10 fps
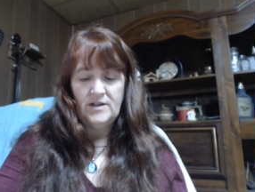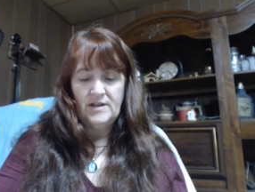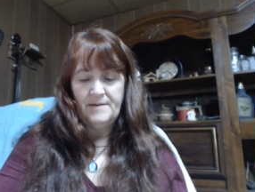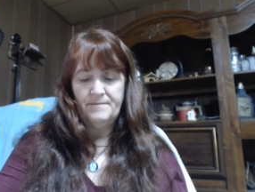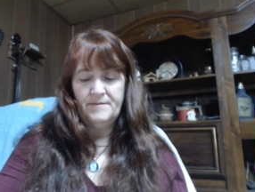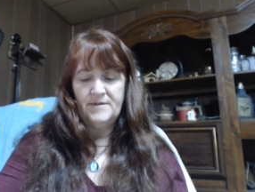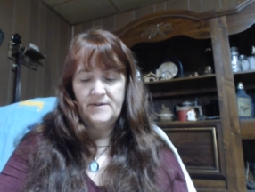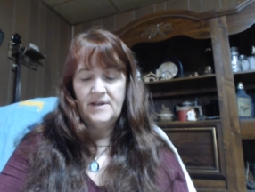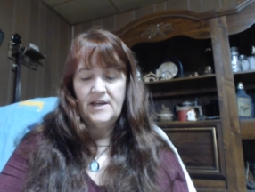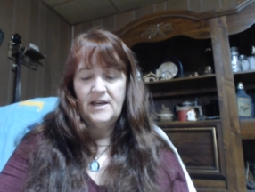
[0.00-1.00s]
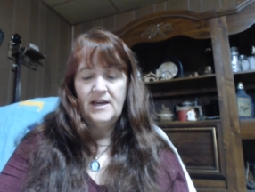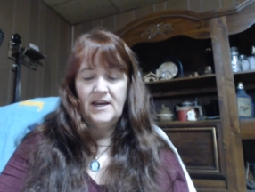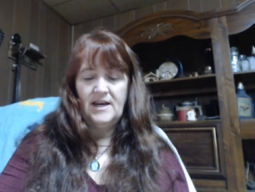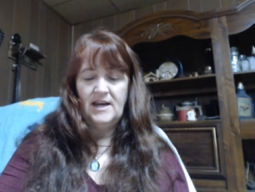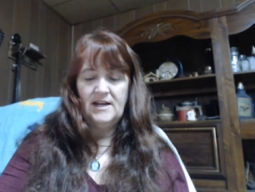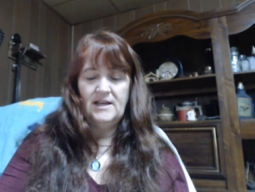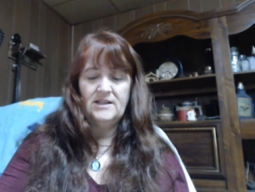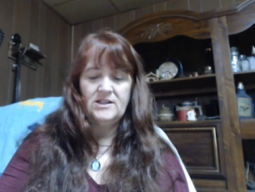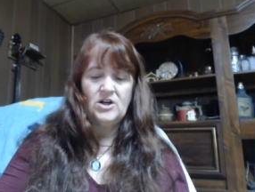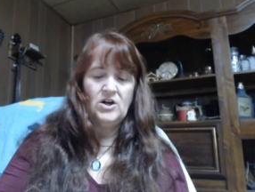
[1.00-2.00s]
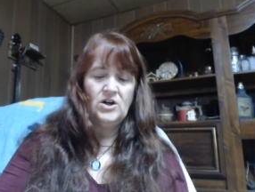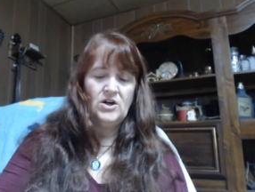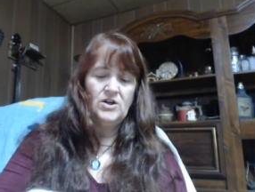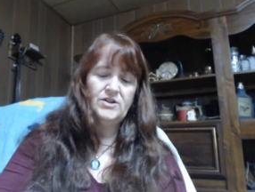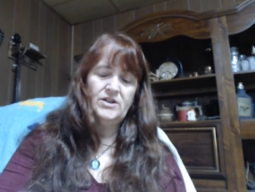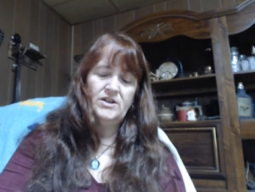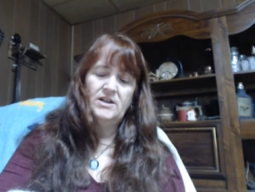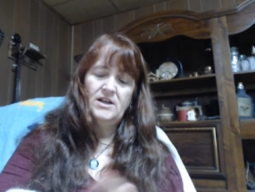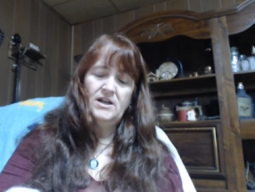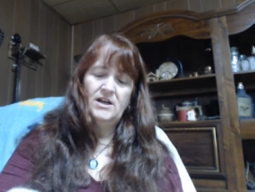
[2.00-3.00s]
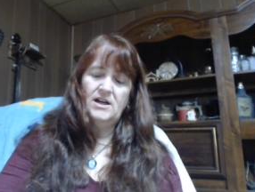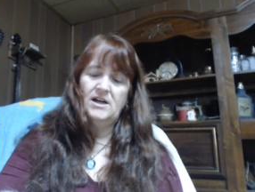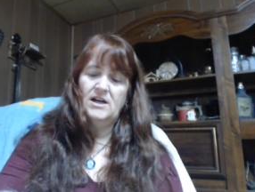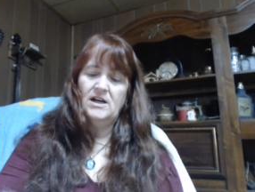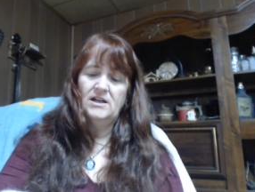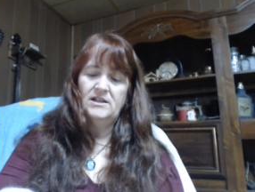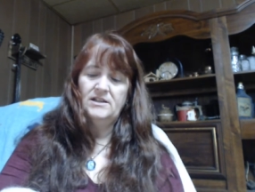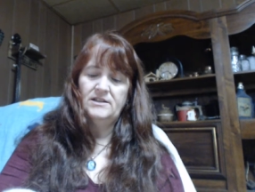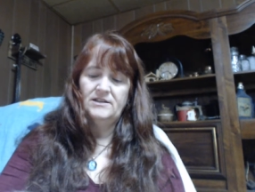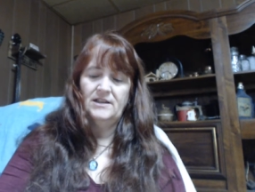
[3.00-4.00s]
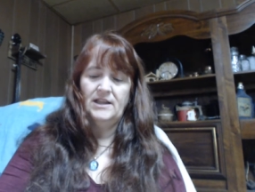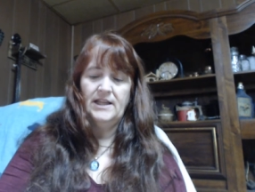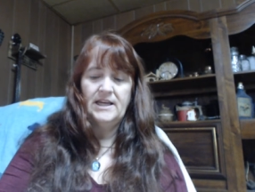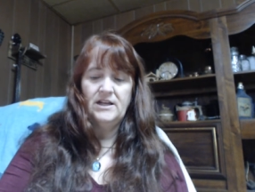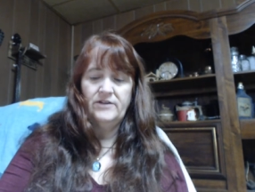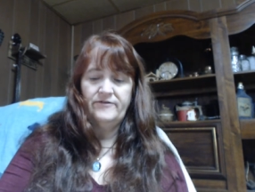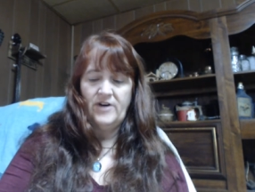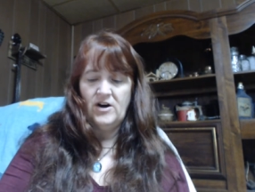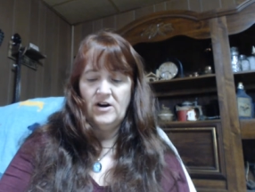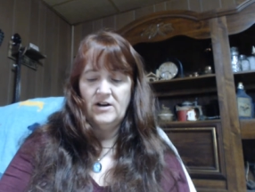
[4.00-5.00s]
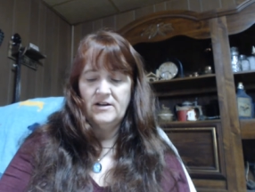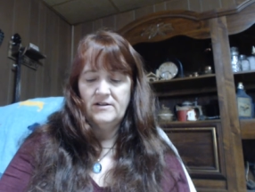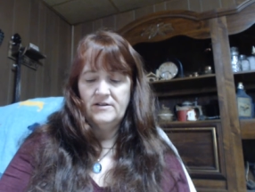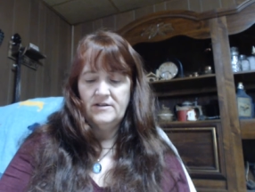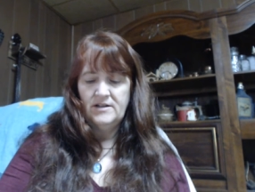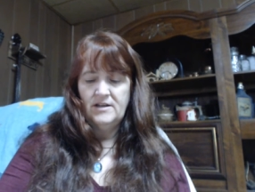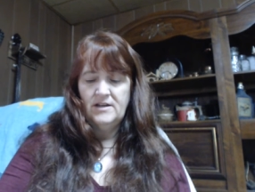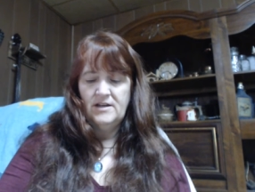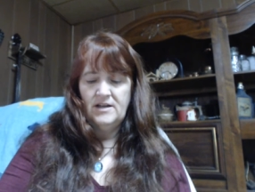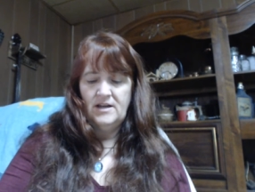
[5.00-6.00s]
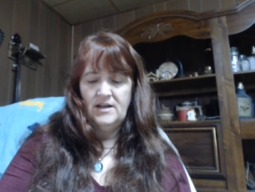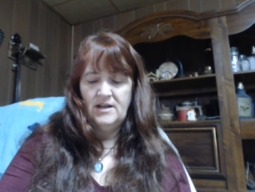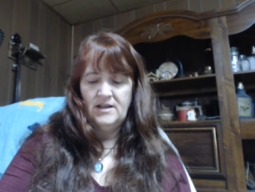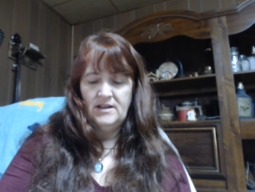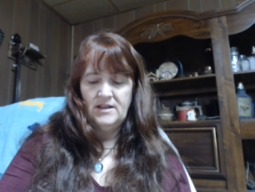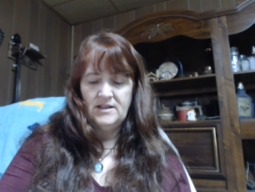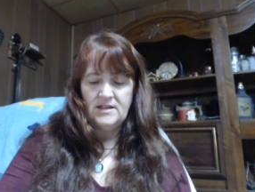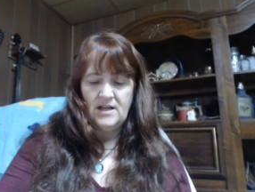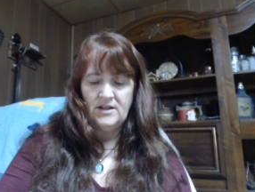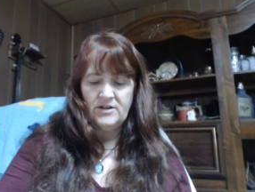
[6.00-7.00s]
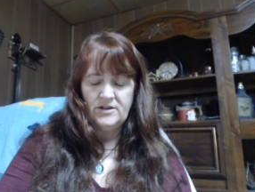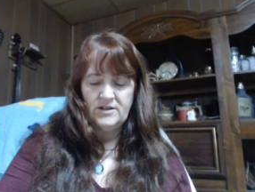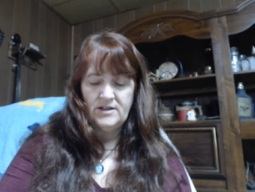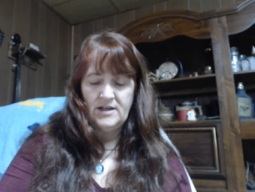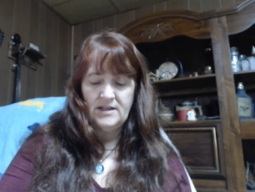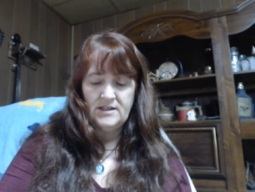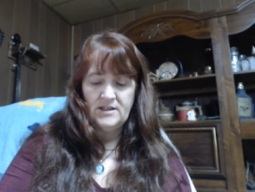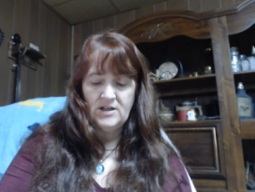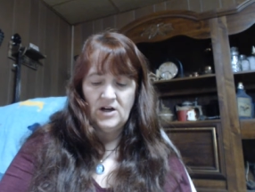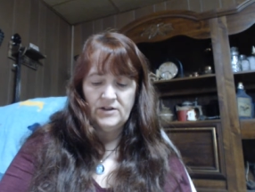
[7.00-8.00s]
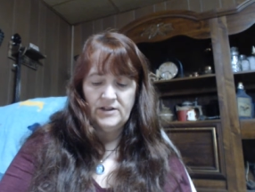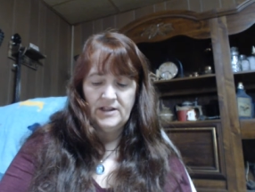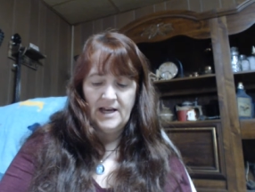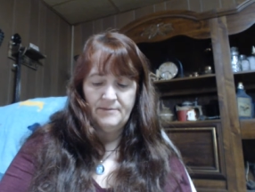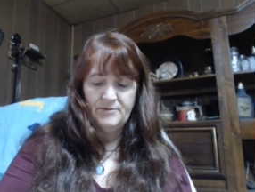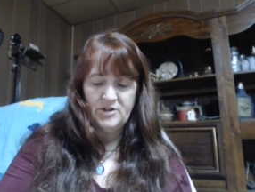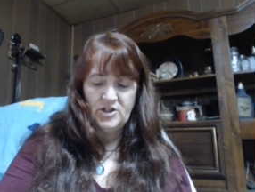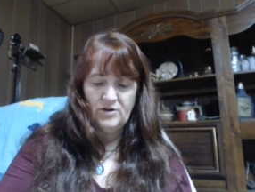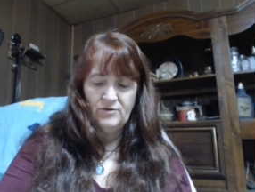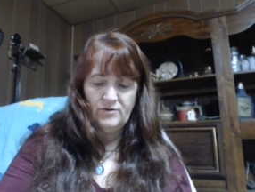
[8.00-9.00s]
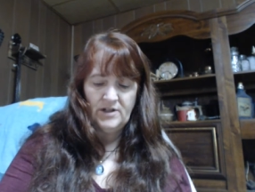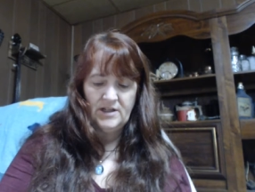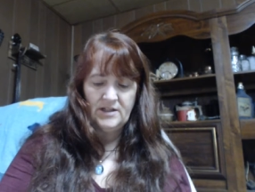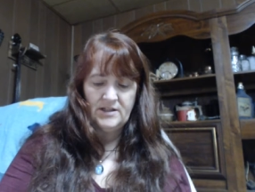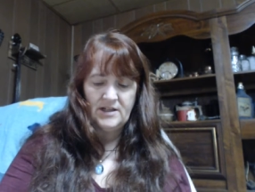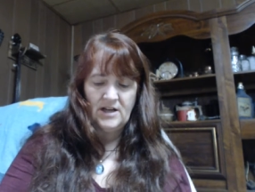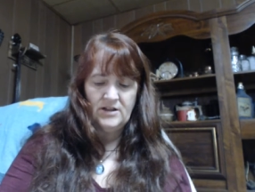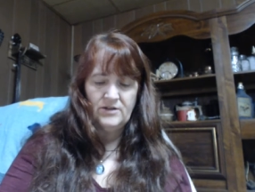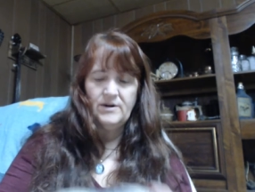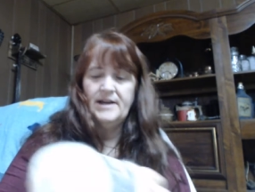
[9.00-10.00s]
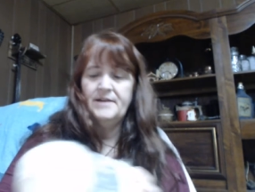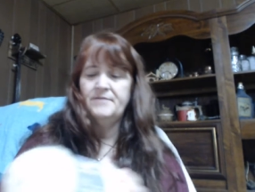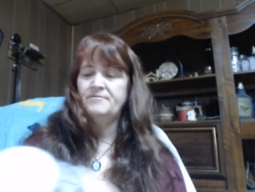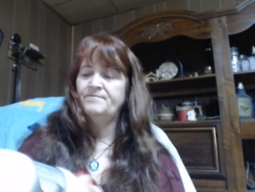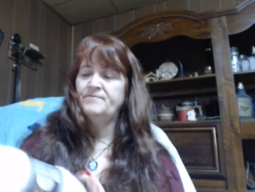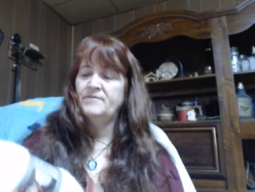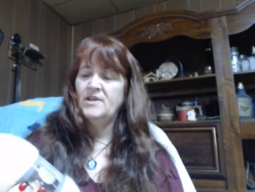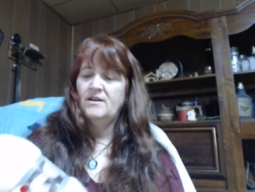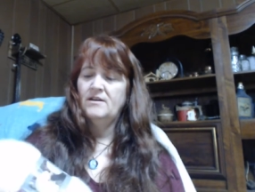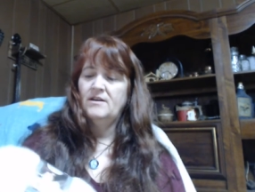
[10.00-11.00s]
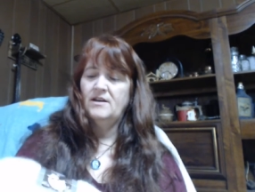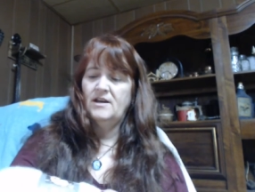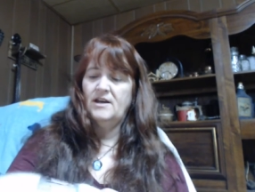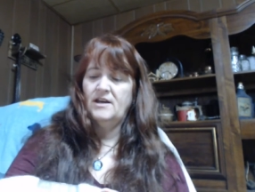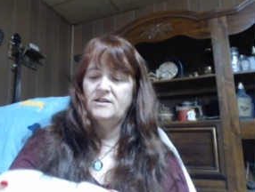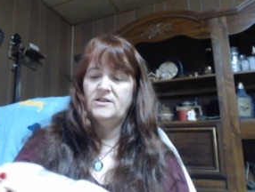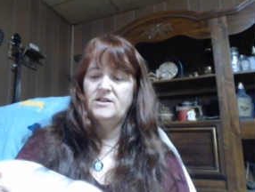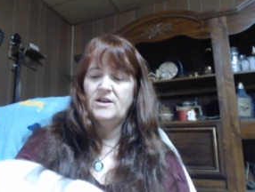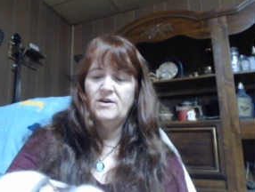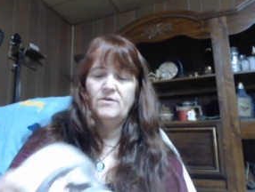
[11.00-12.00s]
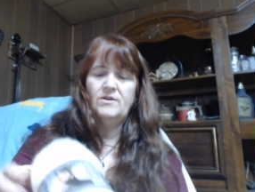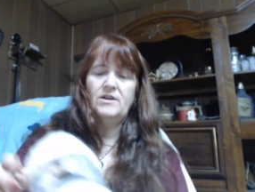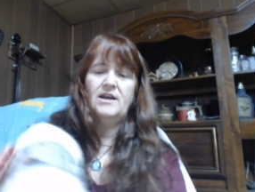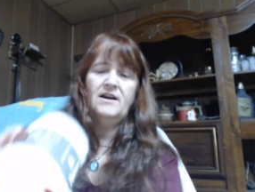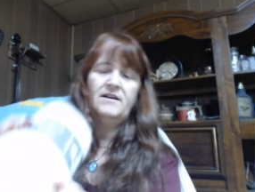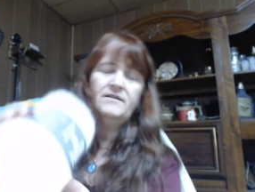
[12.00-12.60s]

Yep. And it's called uh, Lincoln Fog. And this color is called Limestone is the colorway. And so, yeah.